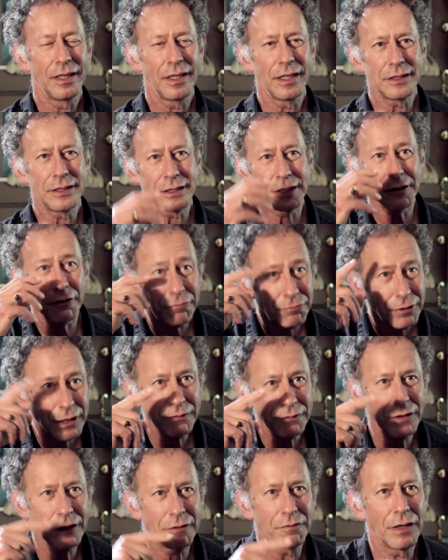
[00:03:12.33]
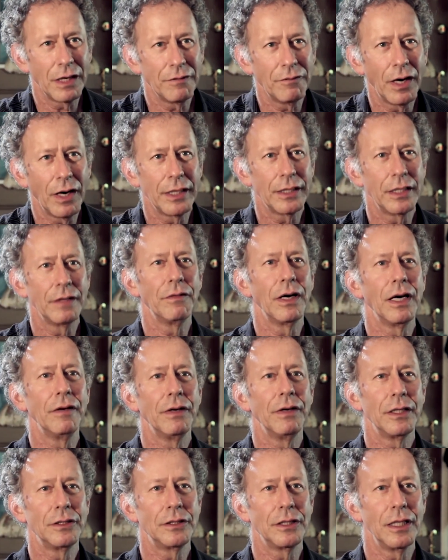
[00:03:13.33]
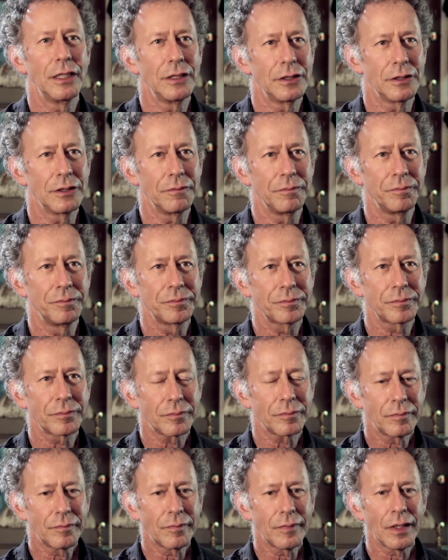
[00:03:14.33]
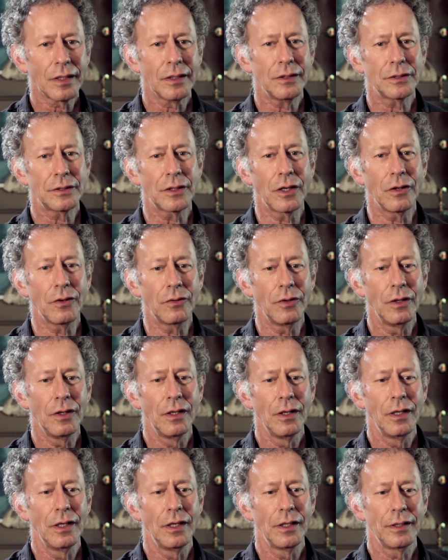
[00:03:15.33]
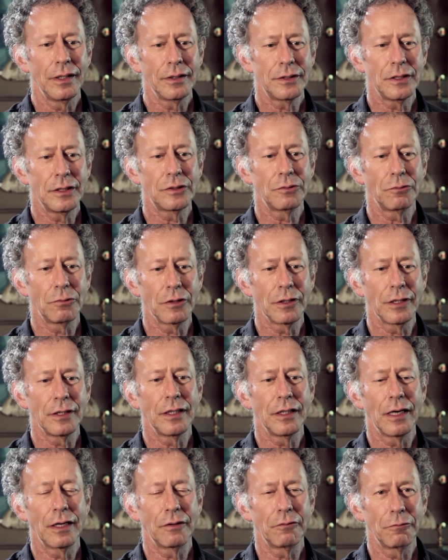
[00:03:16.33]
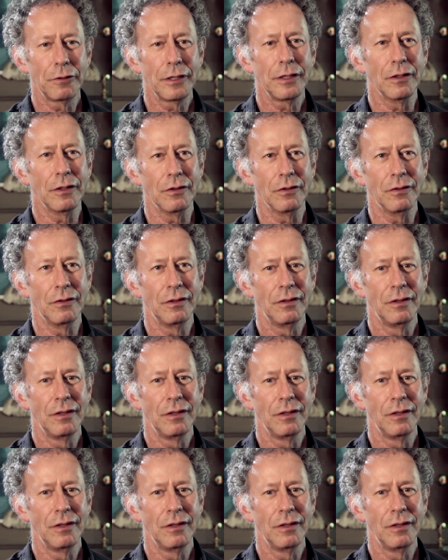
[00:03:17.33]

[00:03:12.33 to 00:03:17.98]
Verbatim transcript: This is a figment of my mind and my imagination. Right. So this is really not real.